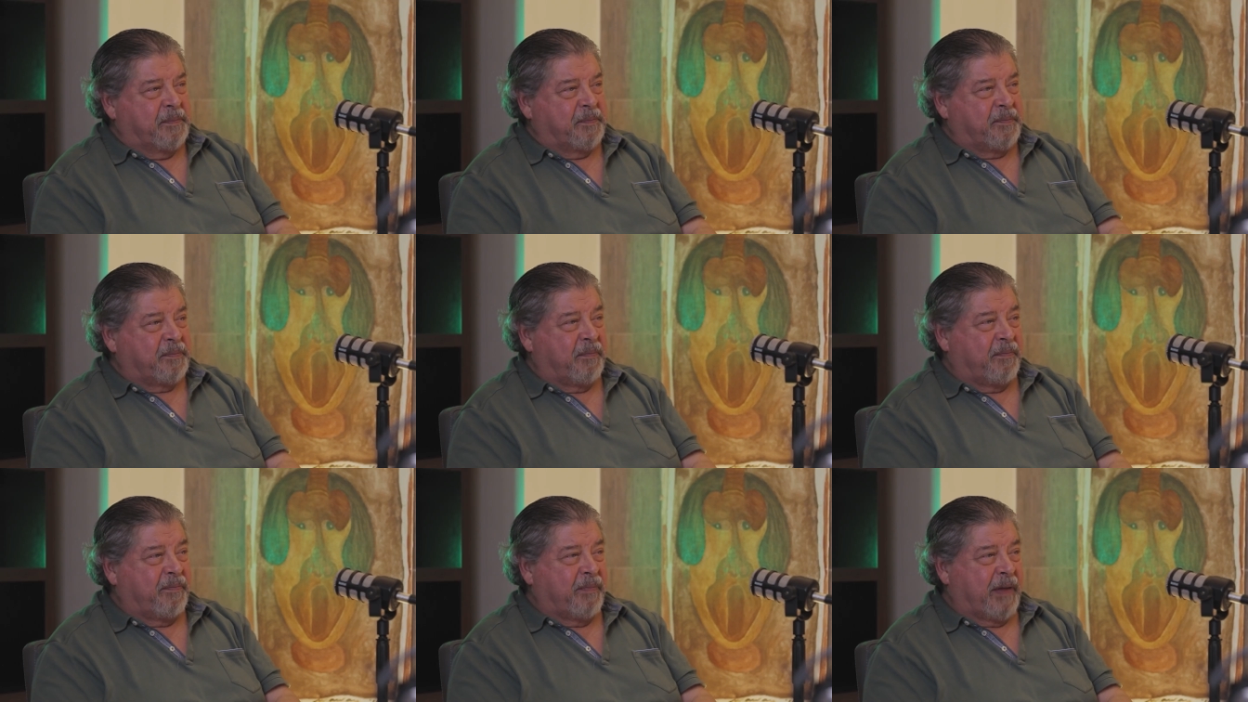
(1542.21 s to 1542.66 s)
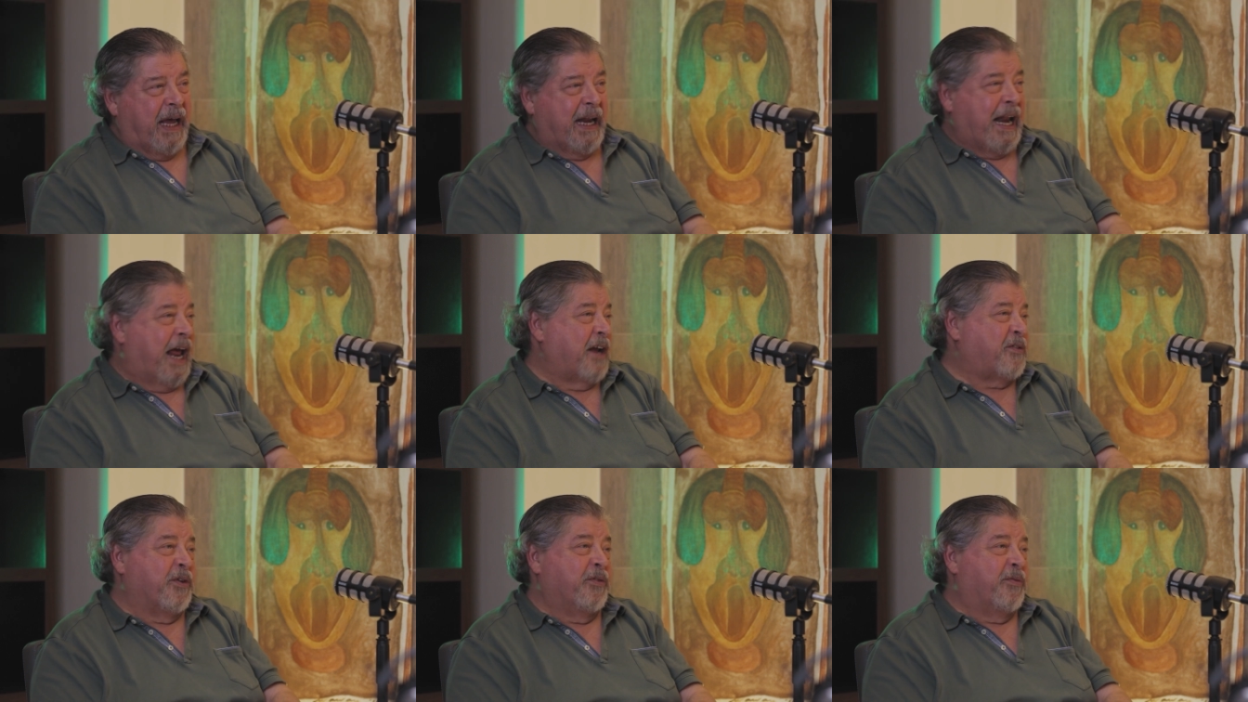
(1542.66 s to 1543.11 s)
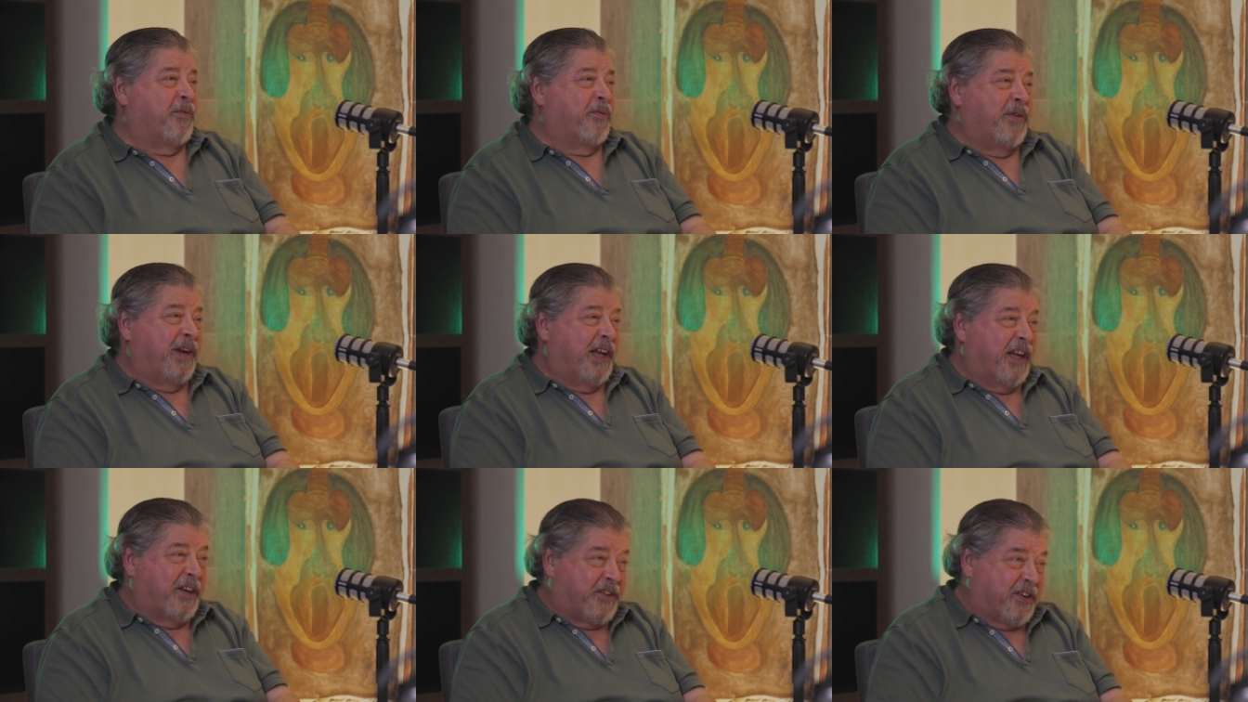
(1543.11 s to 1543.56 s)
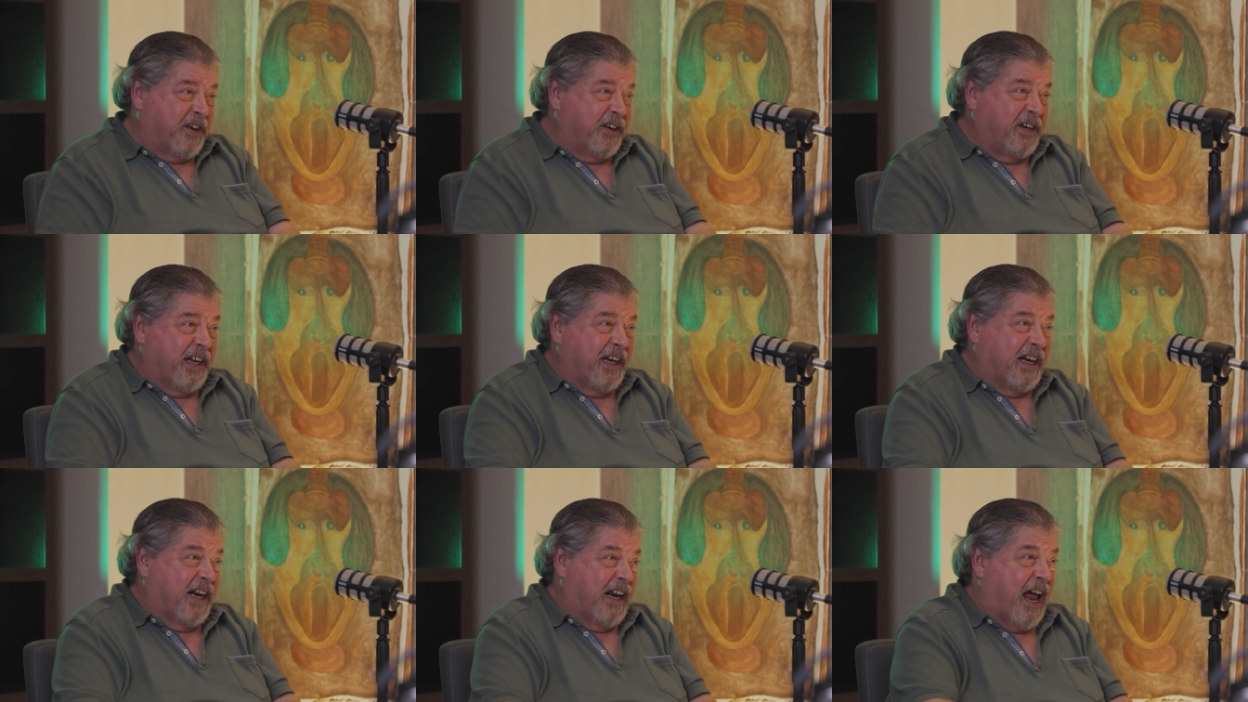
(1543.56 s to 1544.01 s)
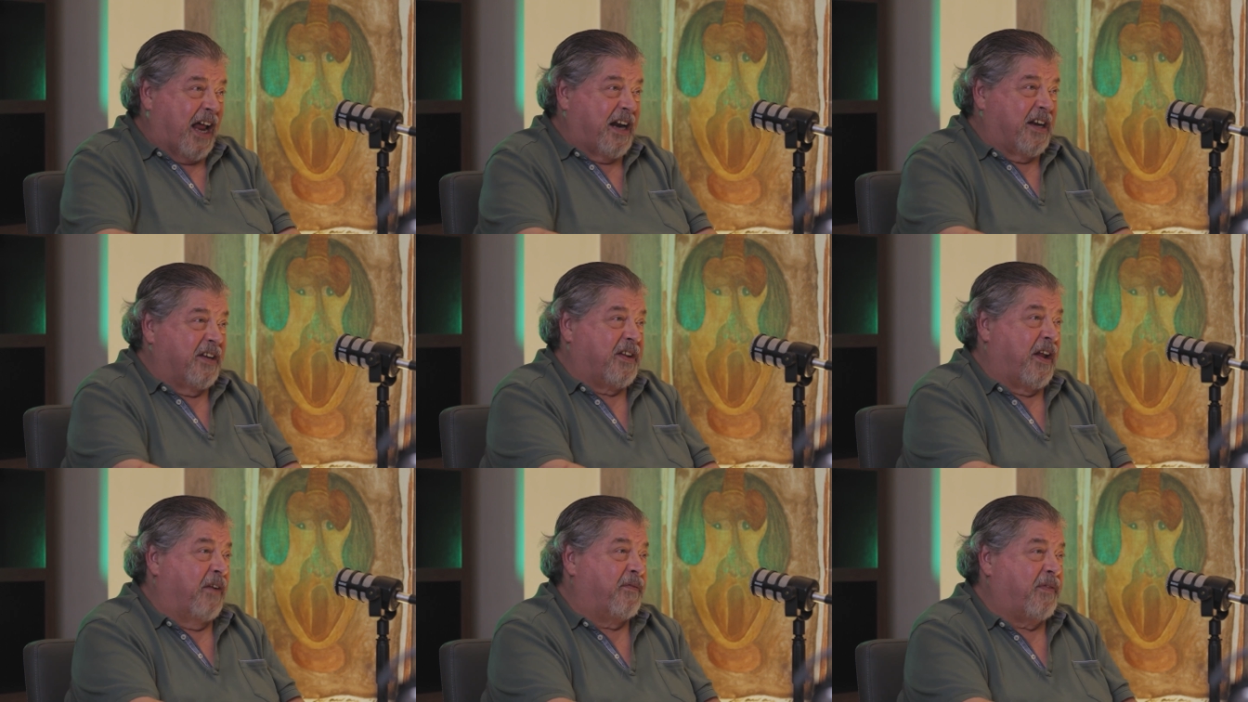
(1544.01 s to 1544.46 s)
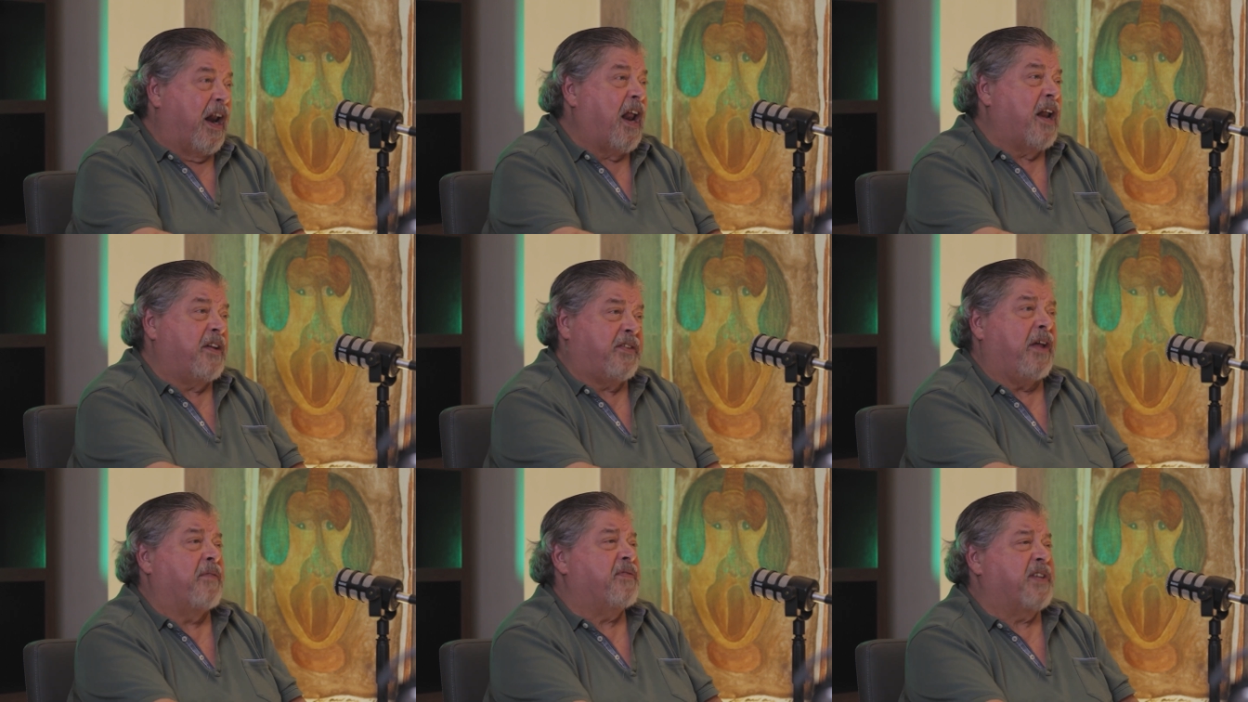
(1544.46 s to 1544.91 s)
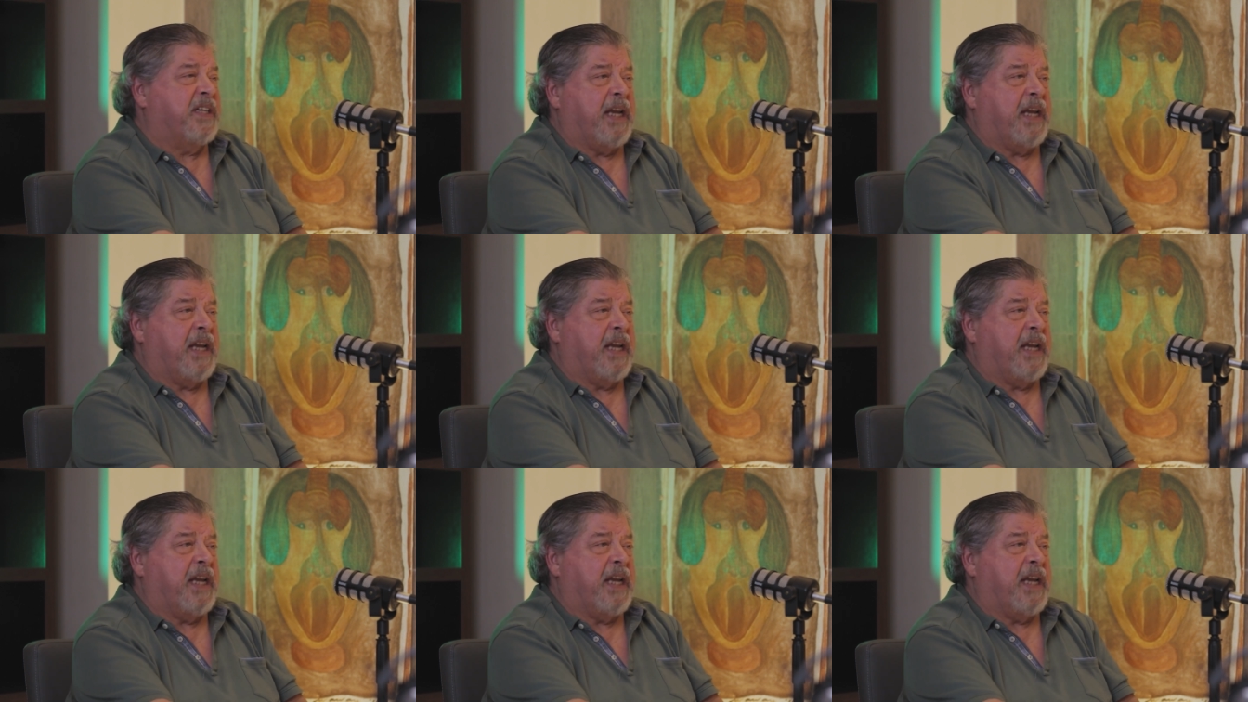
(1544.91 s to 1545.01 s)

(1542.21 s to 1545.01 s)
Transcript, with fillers: mm-hmm. and actually reinserted a lot of stuff. A lot of